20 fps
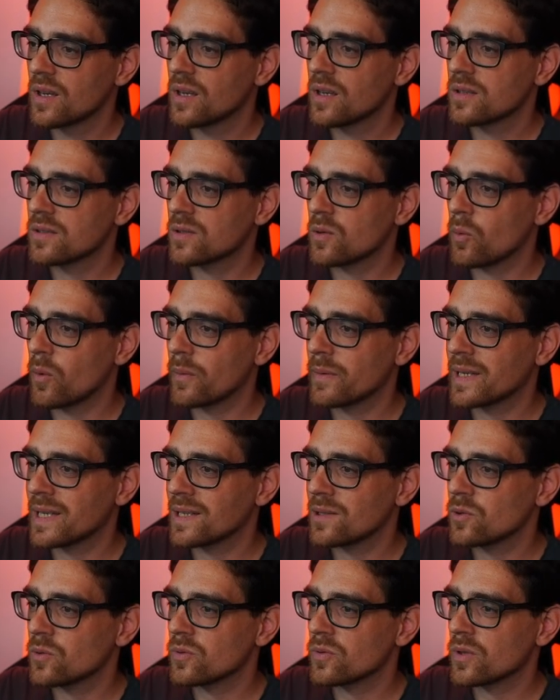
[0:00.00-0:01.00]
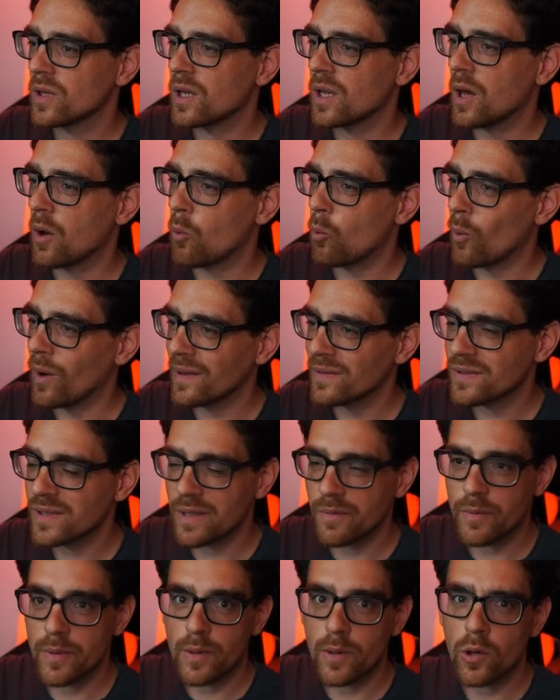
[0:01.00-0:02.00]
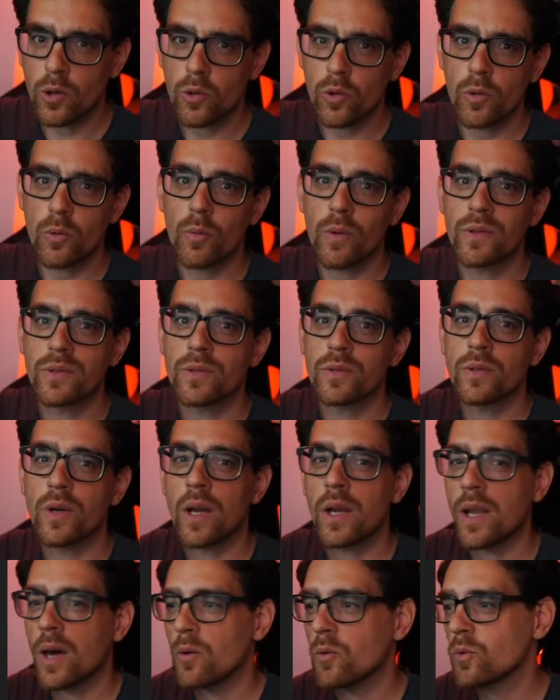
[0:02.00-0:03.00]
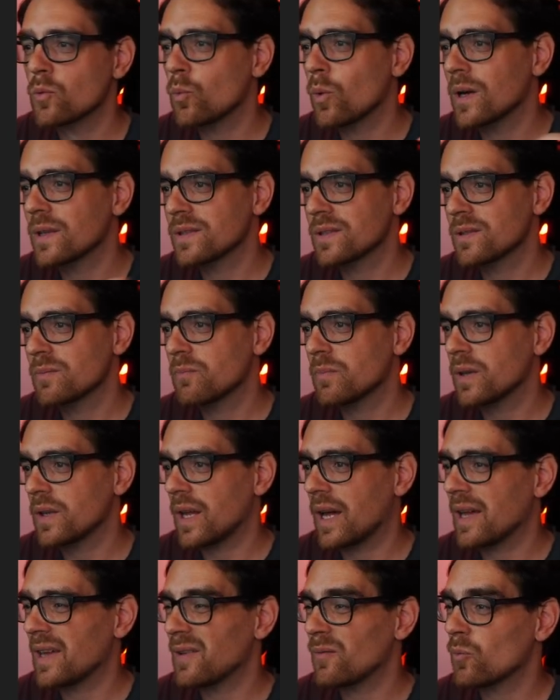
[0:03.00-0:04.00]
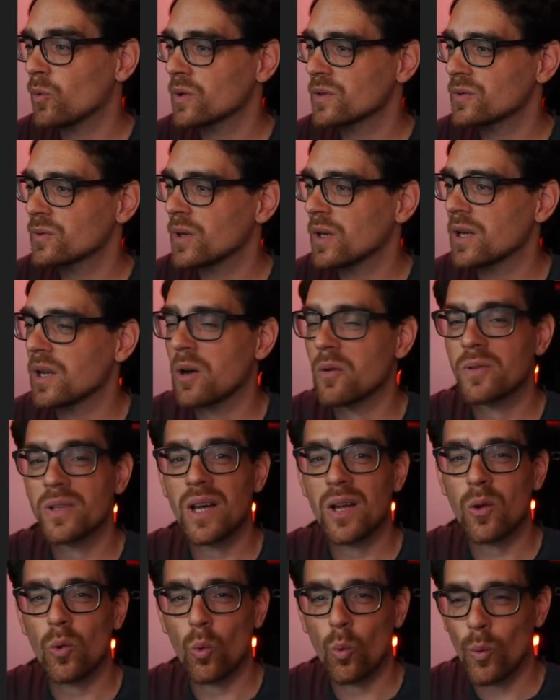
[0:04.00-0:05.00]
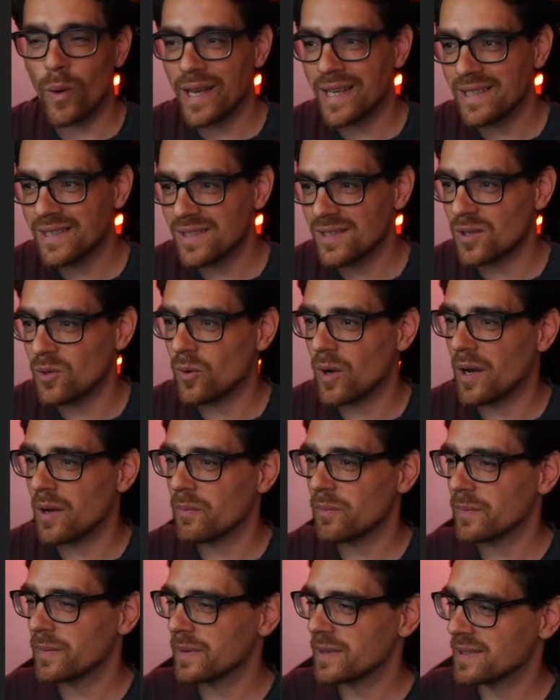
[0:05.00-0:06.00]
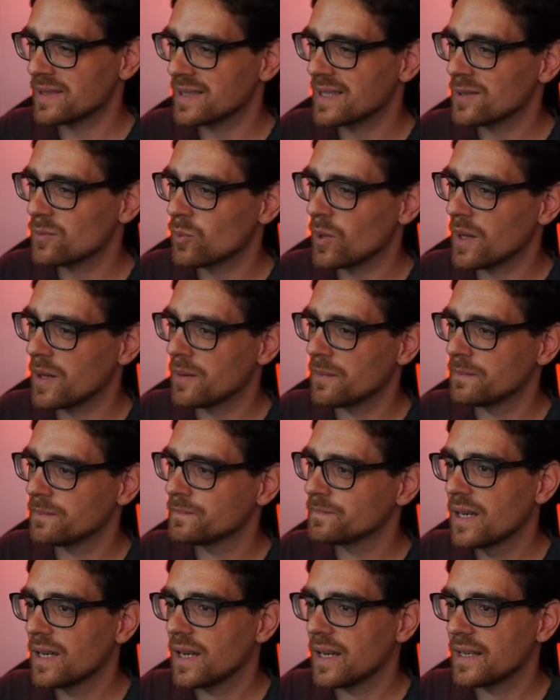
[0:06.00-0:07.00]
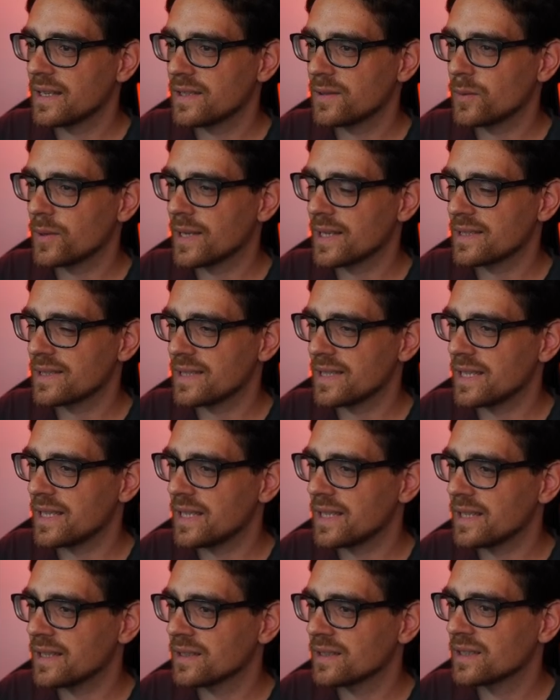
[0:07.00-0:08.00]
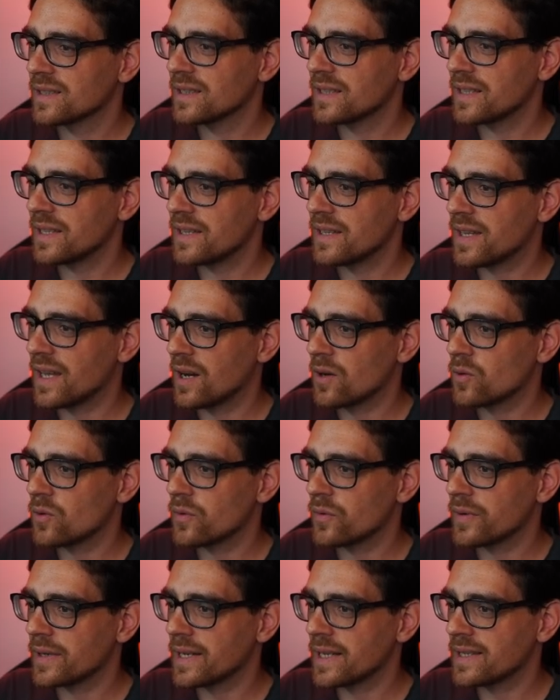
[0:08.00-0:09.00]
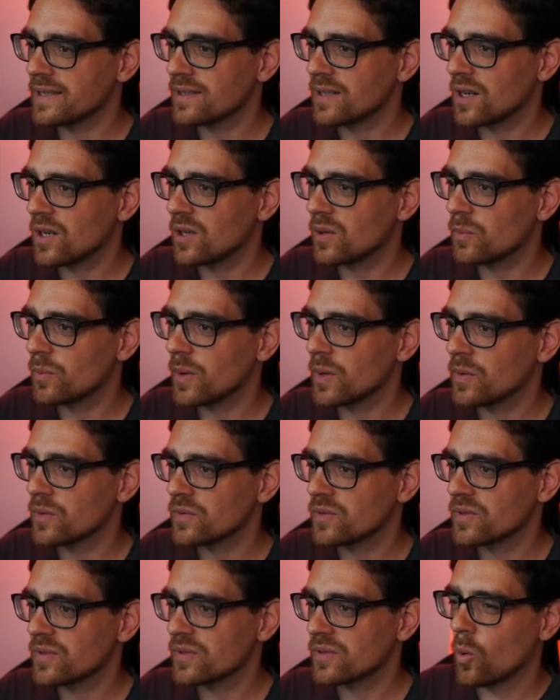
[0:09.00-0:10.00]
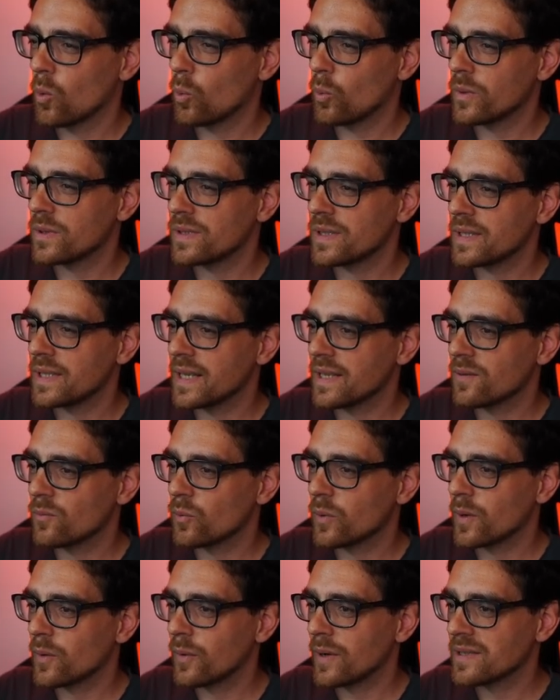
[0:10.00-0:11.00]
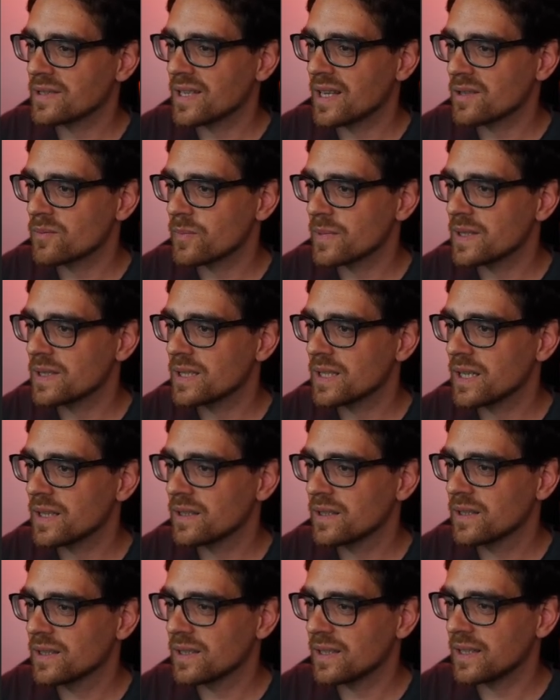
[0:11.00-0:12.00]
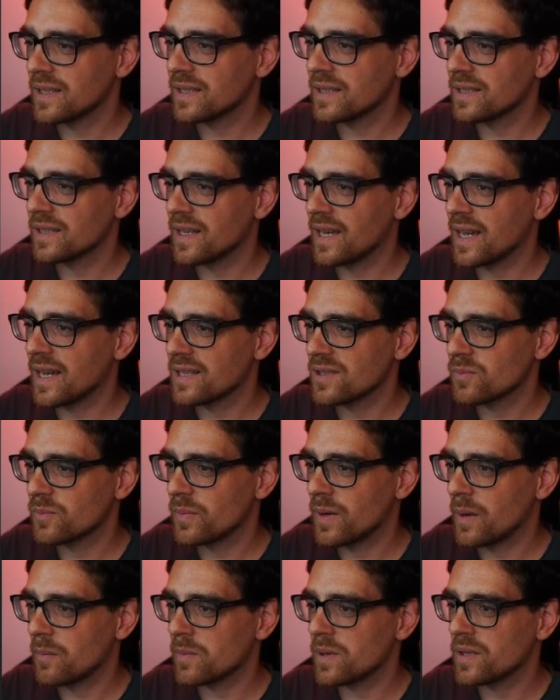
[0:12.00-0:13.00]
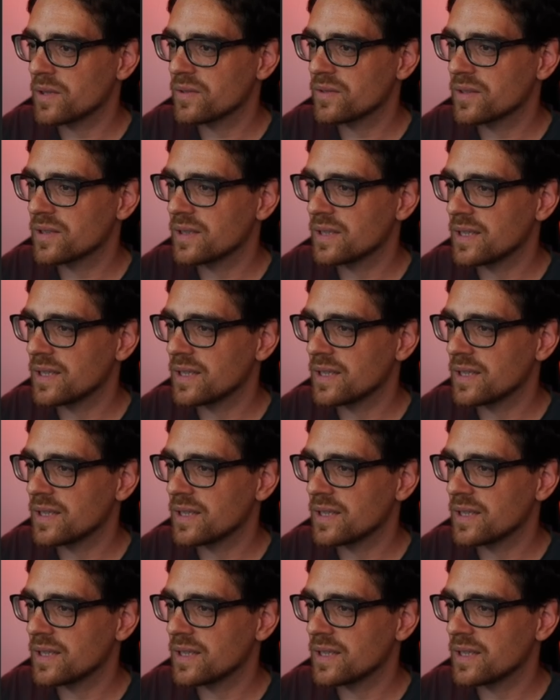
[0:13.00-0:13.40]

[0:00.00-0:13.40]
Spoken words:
So what we can do is allow once if we only want to allow it once, but I want to allow it always. So I press this one. As you can see here, it now creates our posts. We see that the request has been done. It has published.